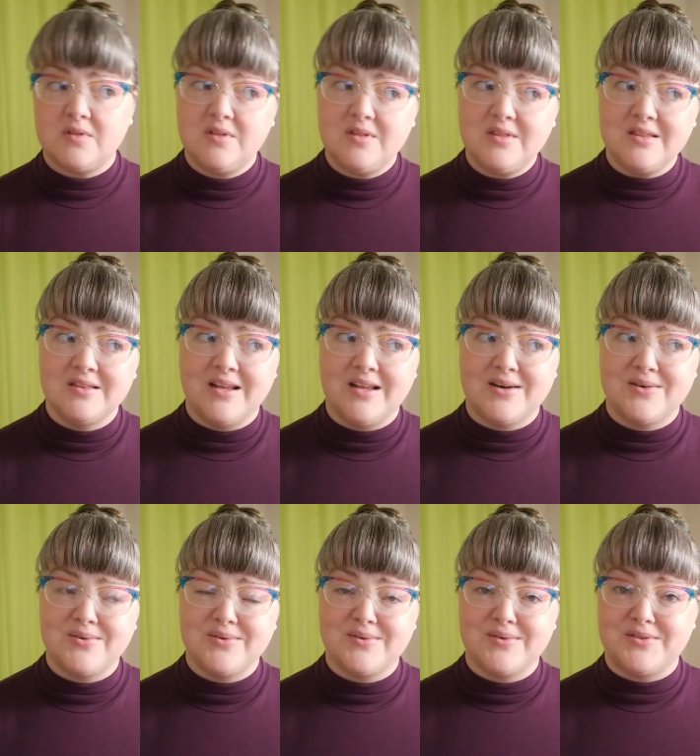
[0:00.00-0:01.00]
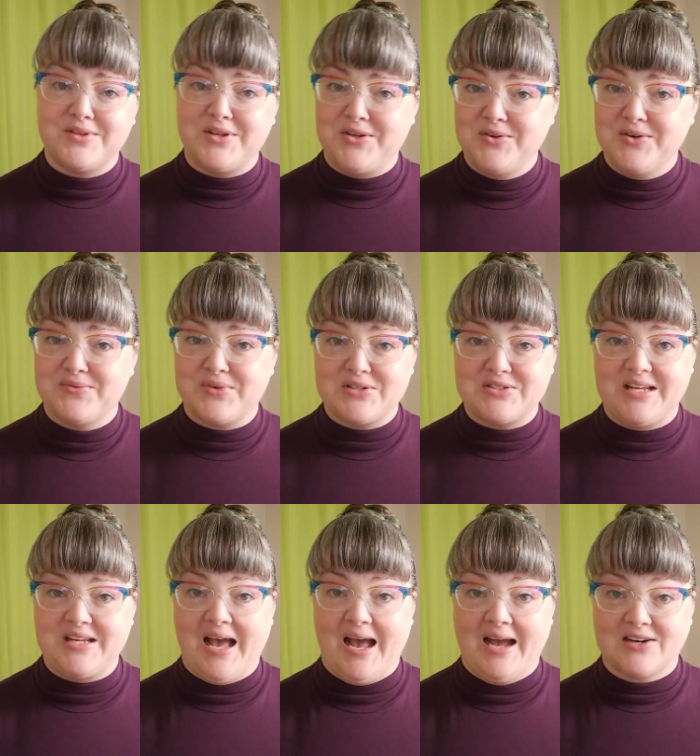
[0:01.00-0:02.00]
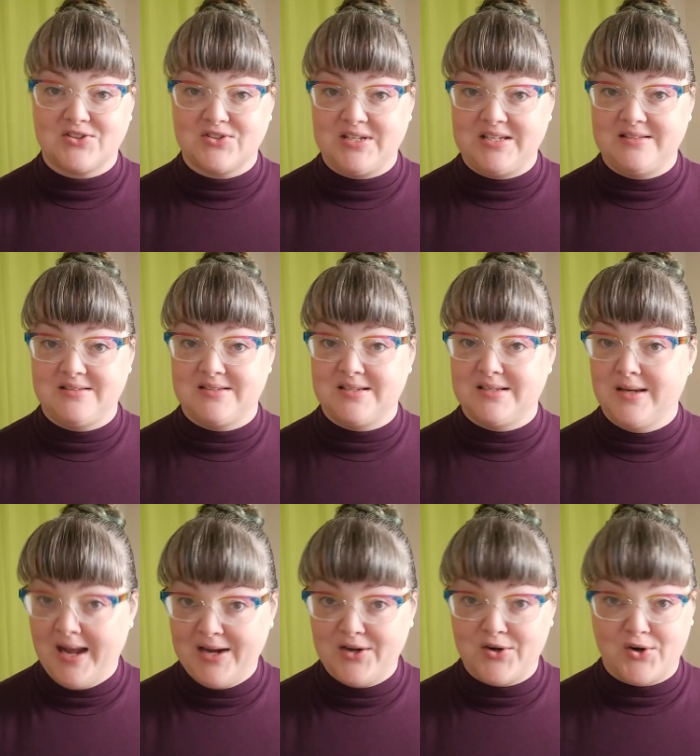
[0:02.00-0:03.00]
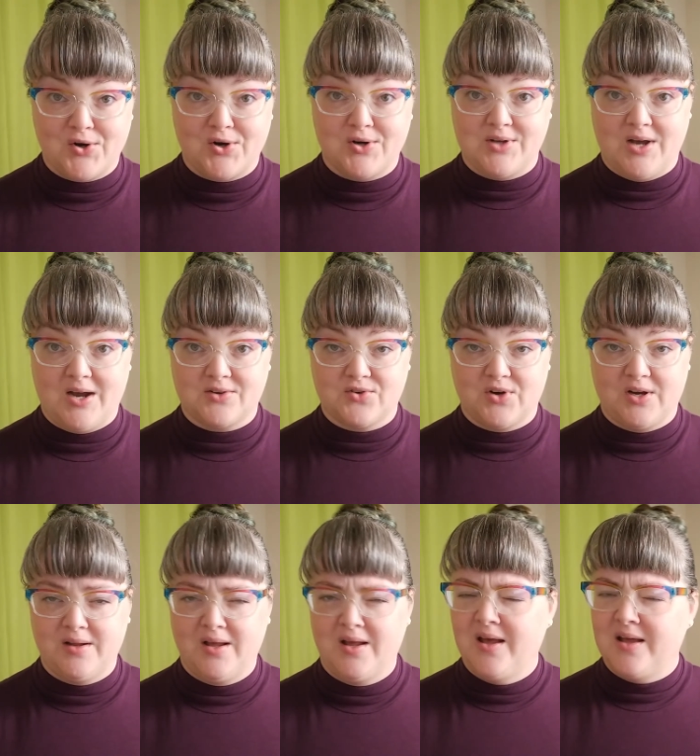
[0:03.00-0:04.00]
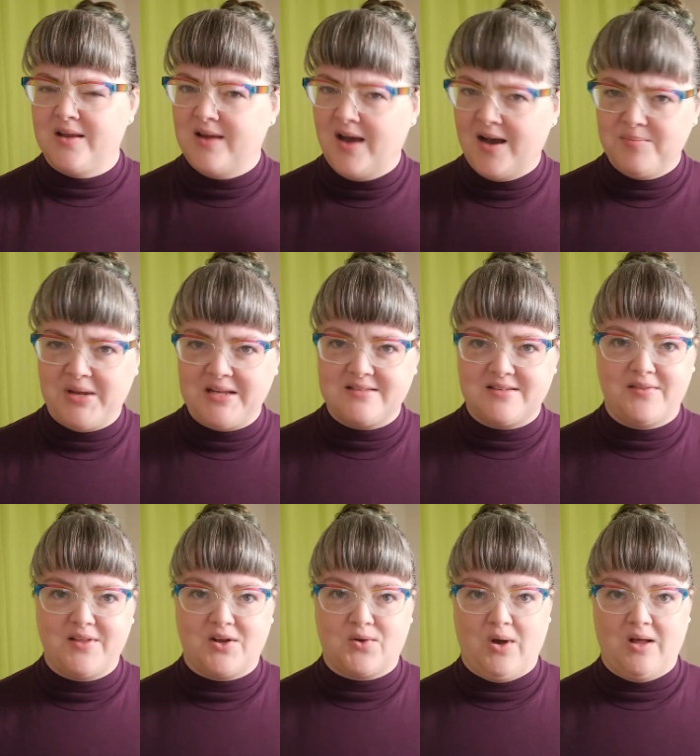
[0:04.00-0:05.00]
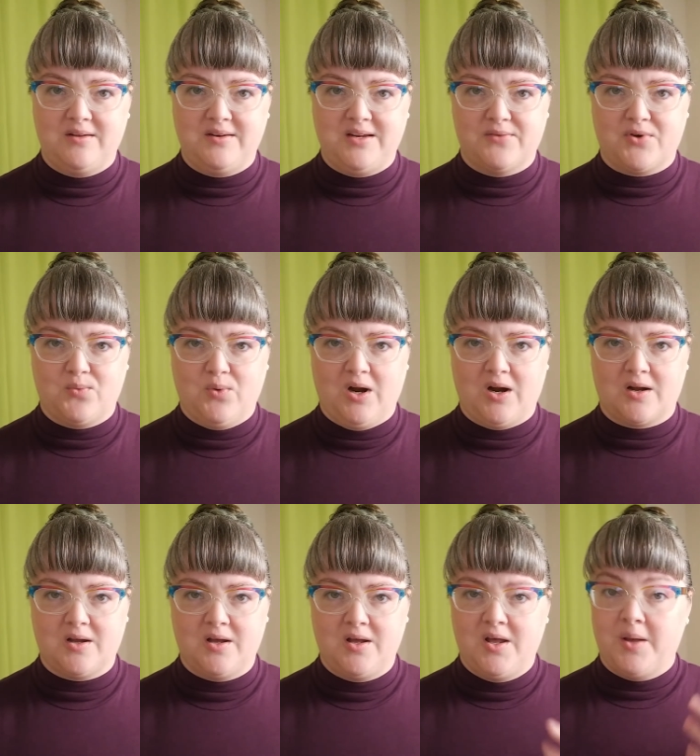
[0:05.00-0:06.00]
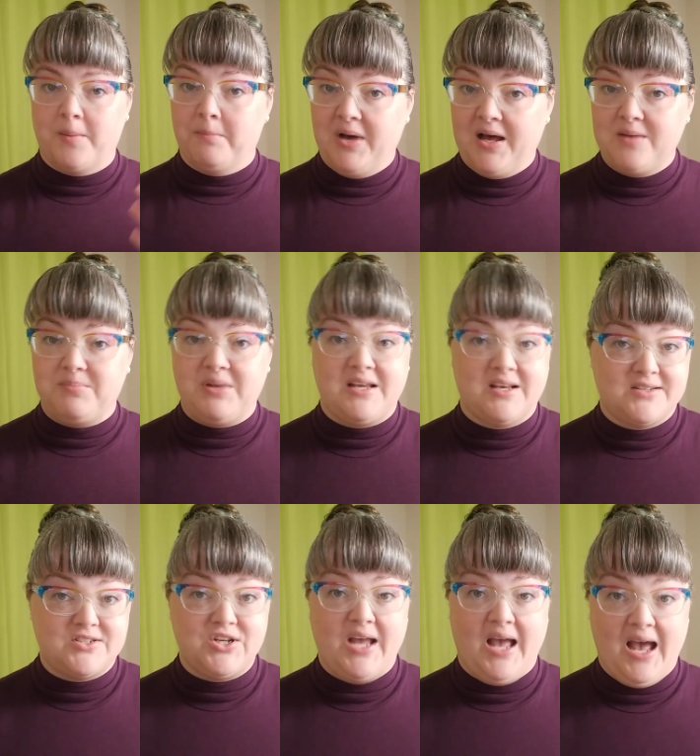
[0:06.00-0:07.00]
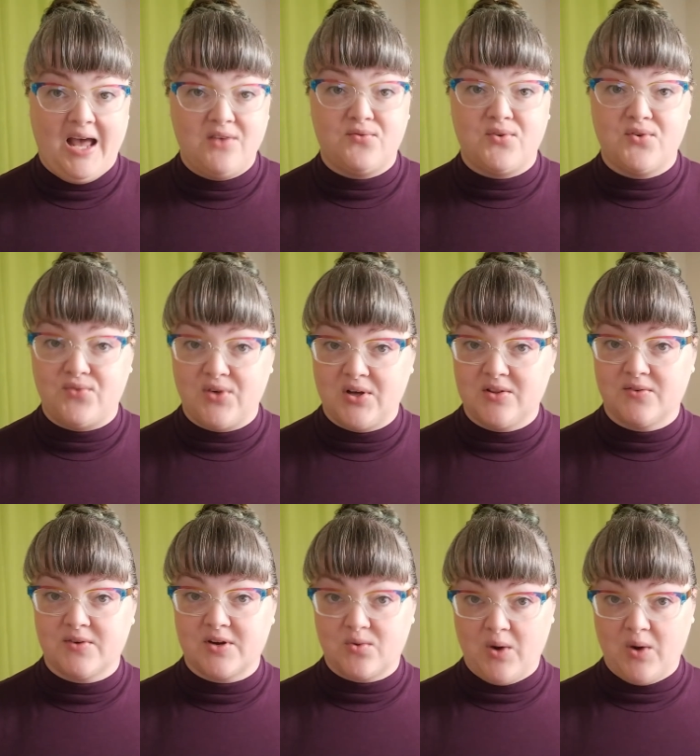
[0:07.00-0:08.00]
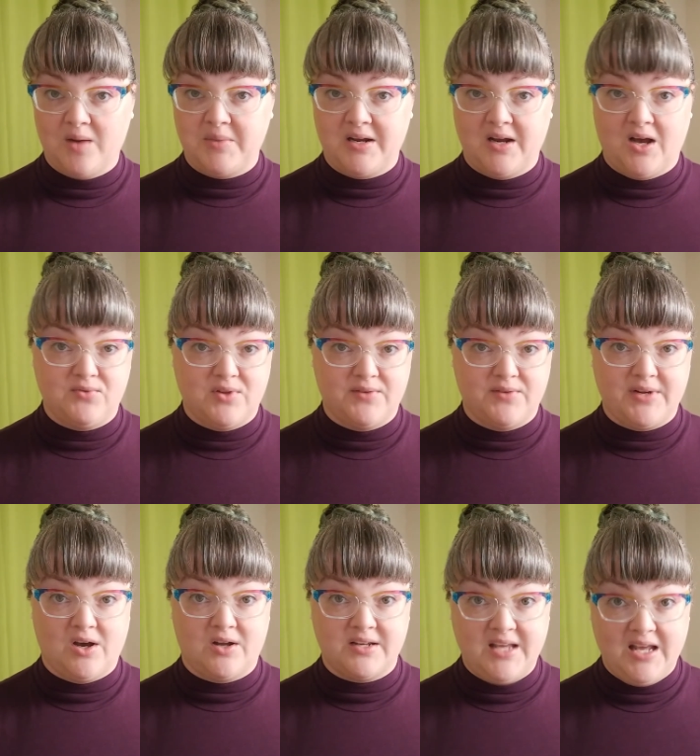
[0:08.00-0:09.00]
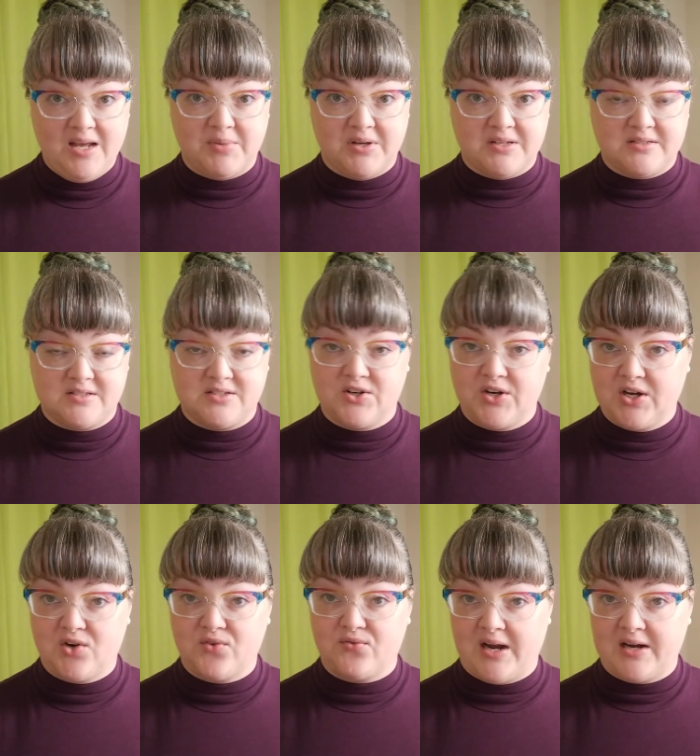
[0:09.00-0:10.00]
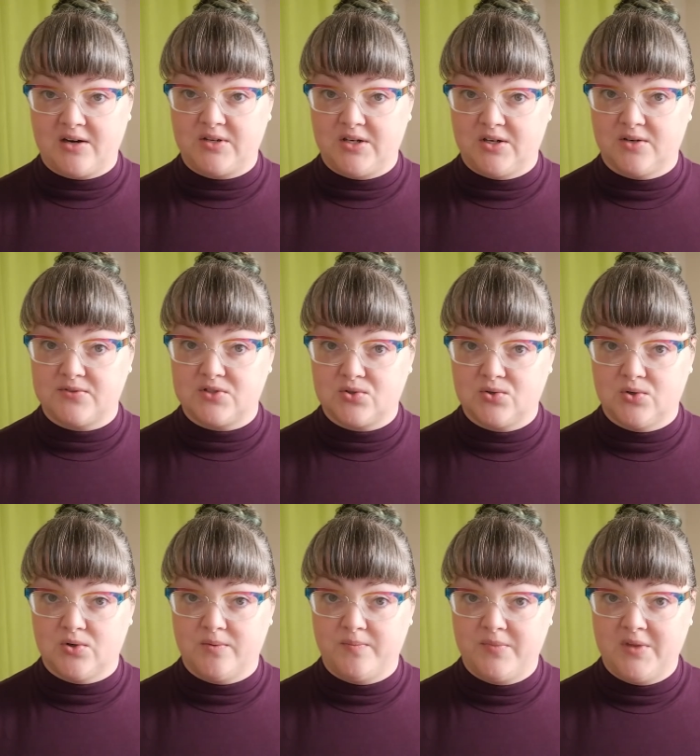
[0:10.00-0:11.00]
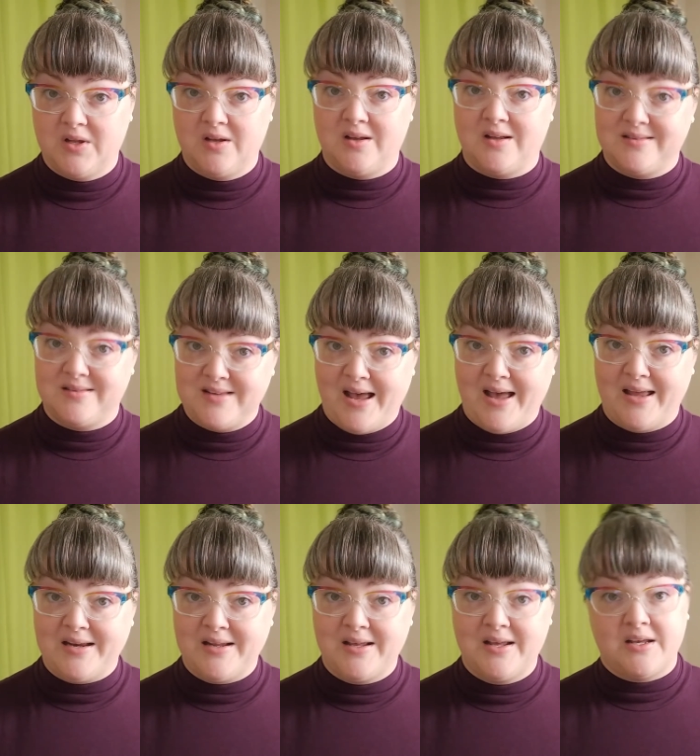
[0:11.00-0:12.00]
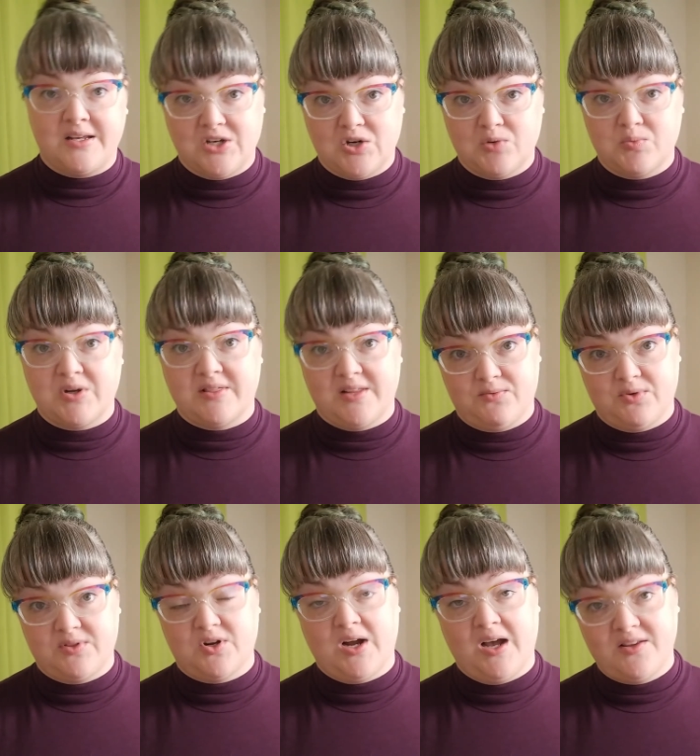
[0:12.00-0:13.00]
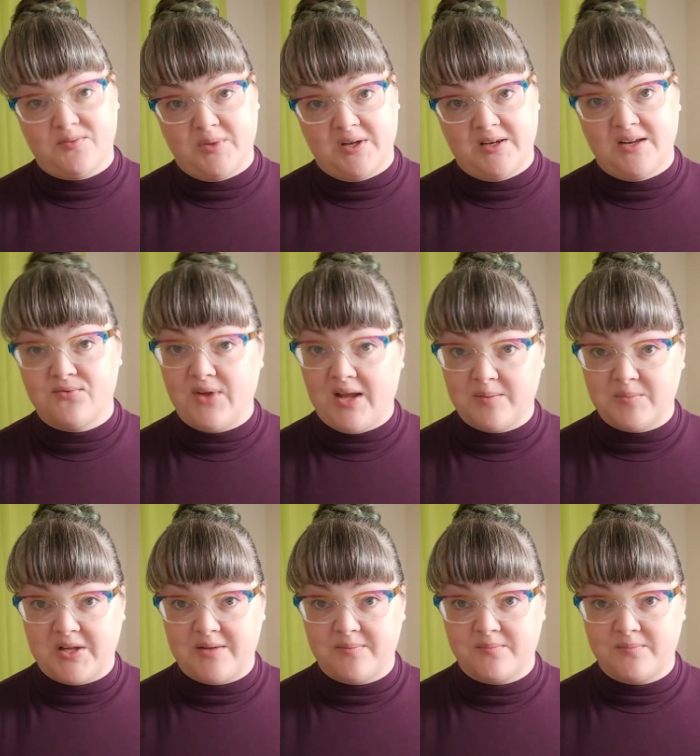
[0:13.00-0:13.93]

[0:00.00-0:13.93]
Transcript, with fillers: Now, the university actually denied her her doctorate, not based on the quality of her work, but because she hadn't fulfilled the requirement of living on campus during her final year of school. Instead, Gilbreth lived with her husband and family.